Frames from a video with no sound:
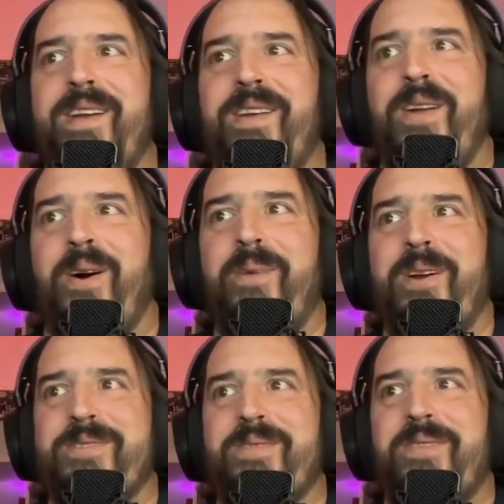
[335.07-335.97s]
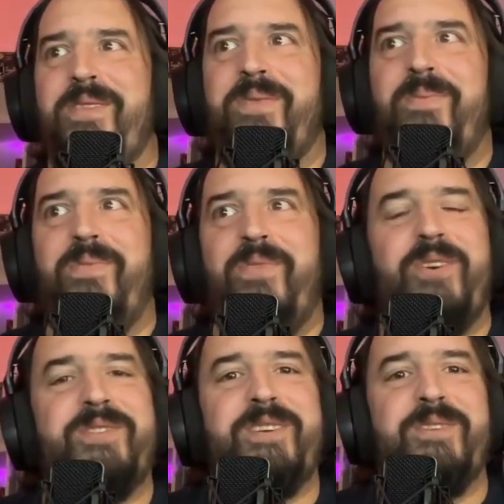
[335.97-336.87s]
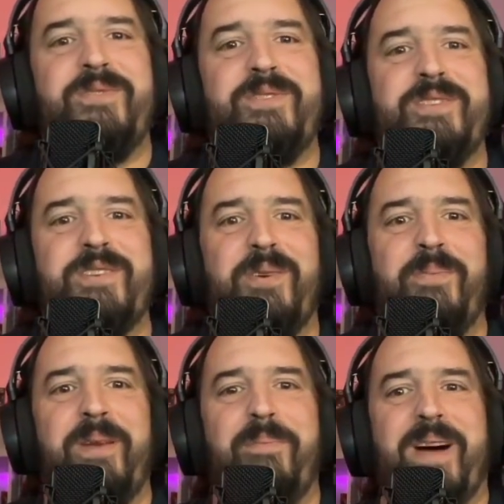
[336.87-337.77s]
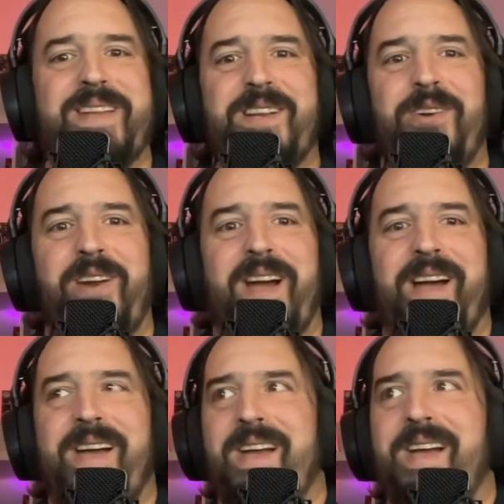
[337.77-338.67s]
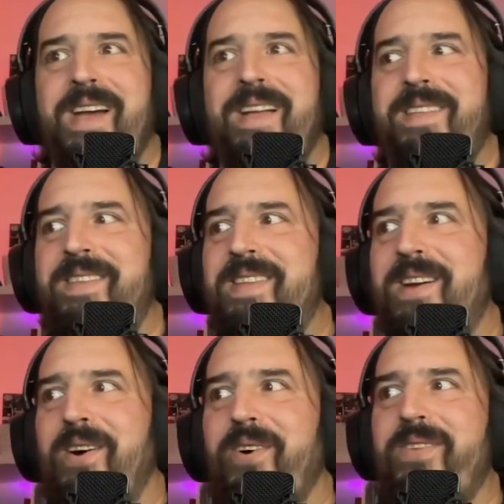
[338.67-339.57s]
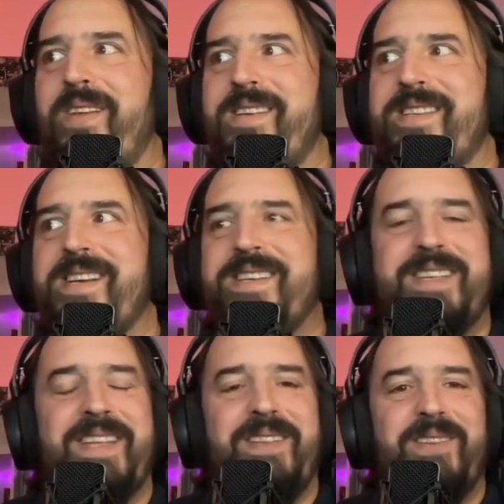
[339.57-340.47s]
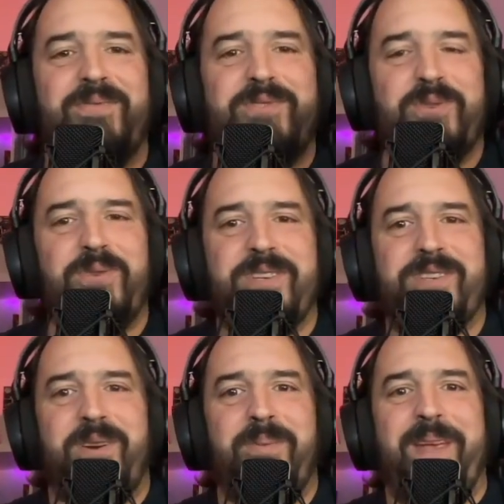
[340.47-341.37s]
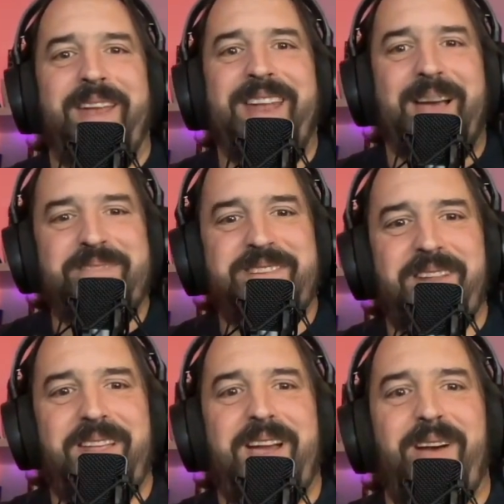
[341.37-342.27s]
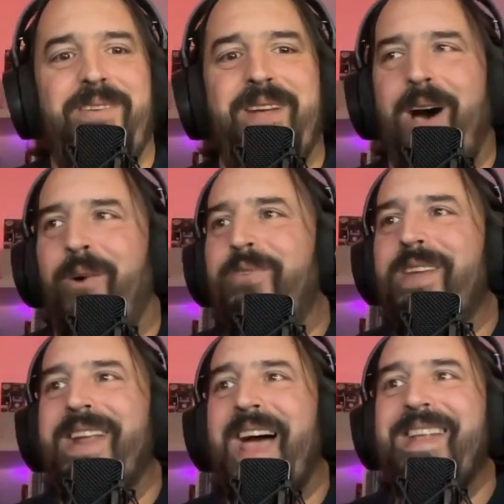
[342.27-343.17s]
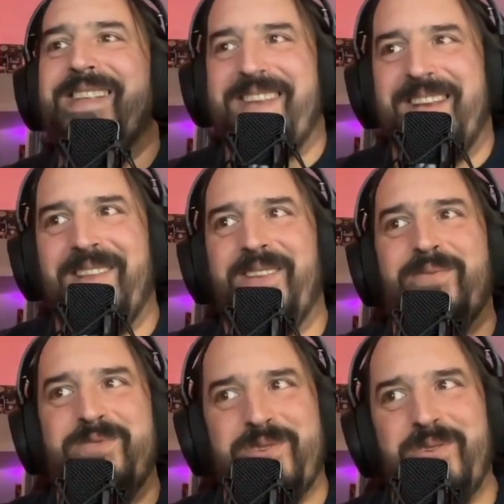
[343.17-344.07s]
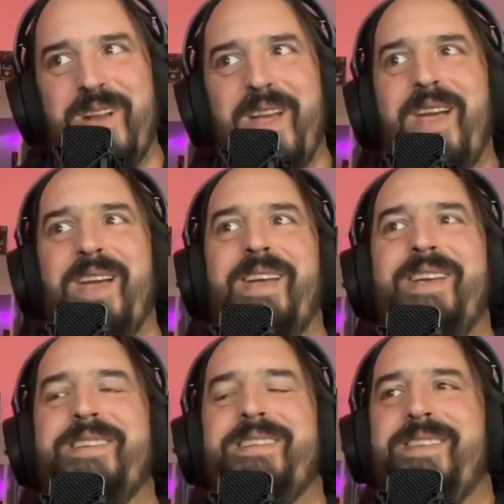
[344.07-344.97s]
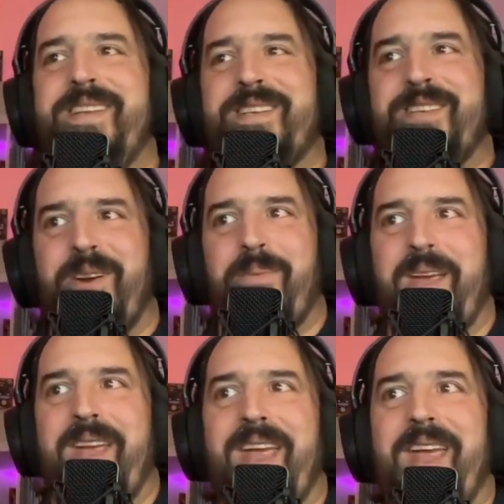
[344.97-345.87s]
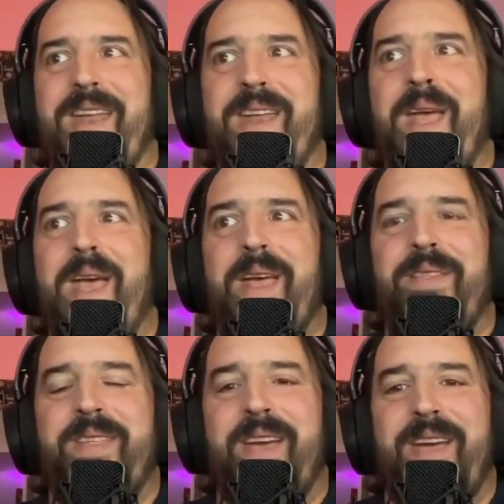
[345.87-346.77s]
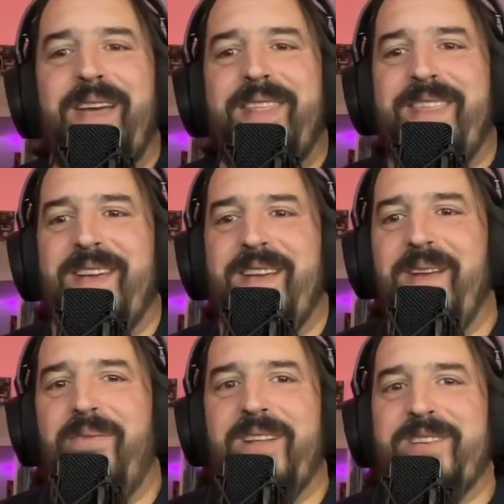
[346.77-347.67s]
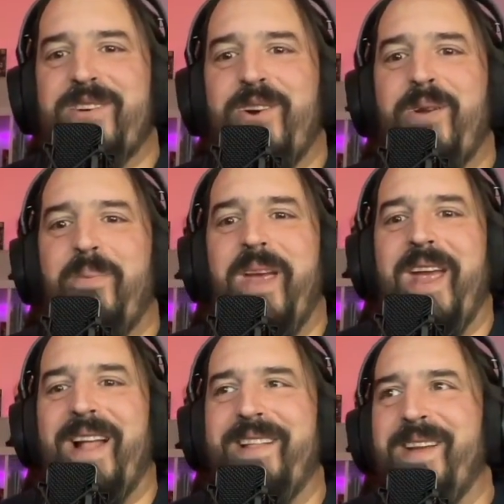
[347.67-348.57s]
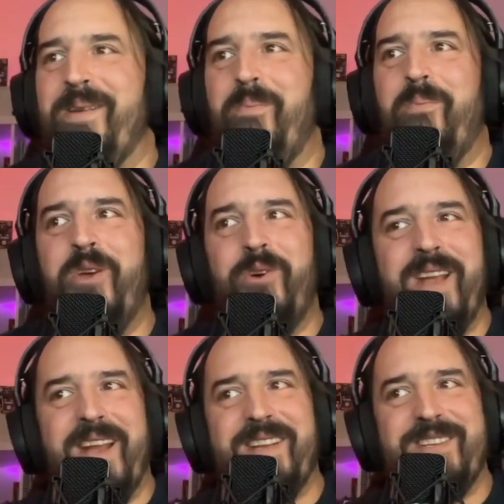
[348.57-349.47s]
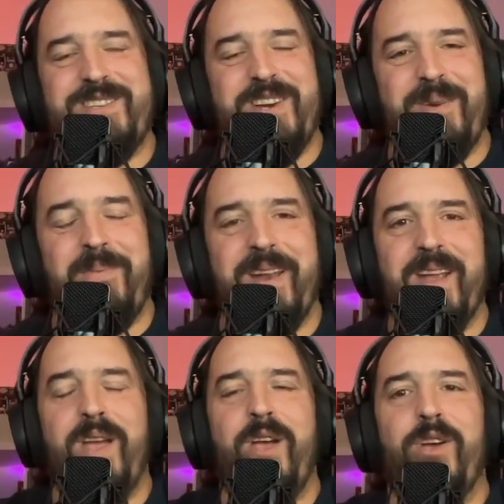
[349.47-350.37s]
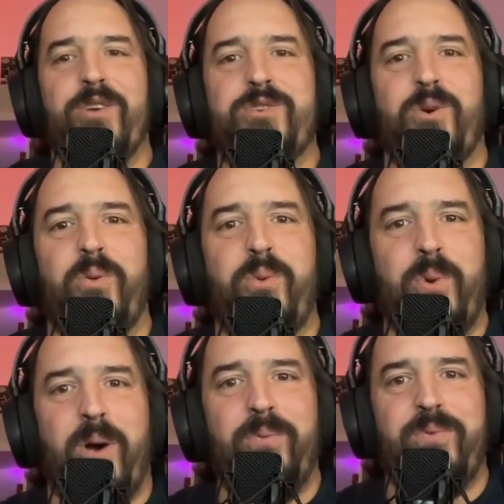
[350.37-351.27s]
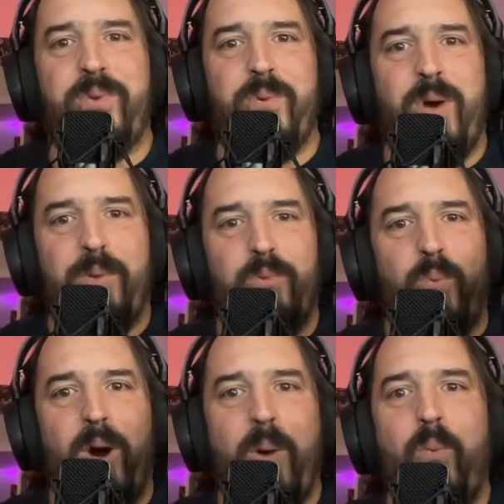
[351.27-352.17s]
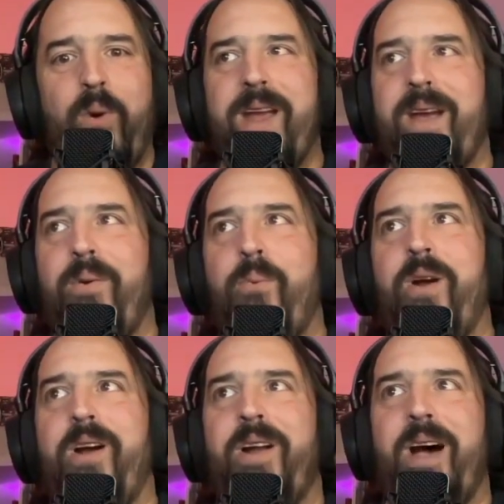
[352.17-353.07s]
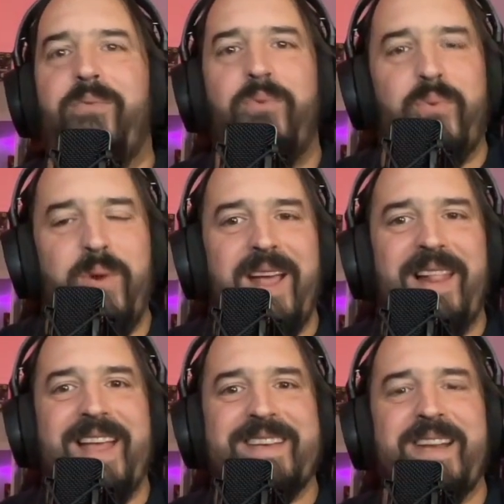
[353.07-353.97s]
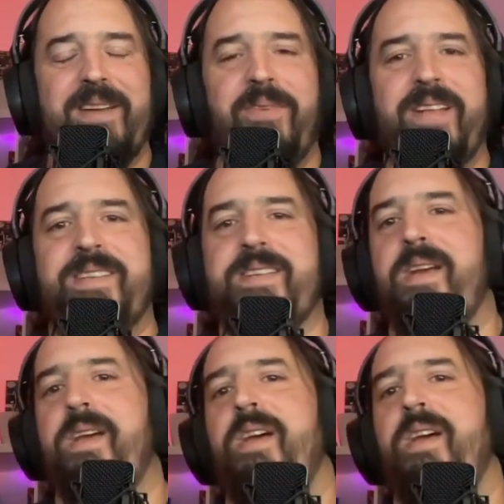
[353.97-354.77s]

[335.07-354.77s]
You know, because the 13th of June is going to be in Barcelona. On the 16th of June is going to be in Amsterdam, and on the 19th of June is going to be in the event is going to be held in Munich, Germany. So throughout 1 week we're going to have 3 Atlassian events.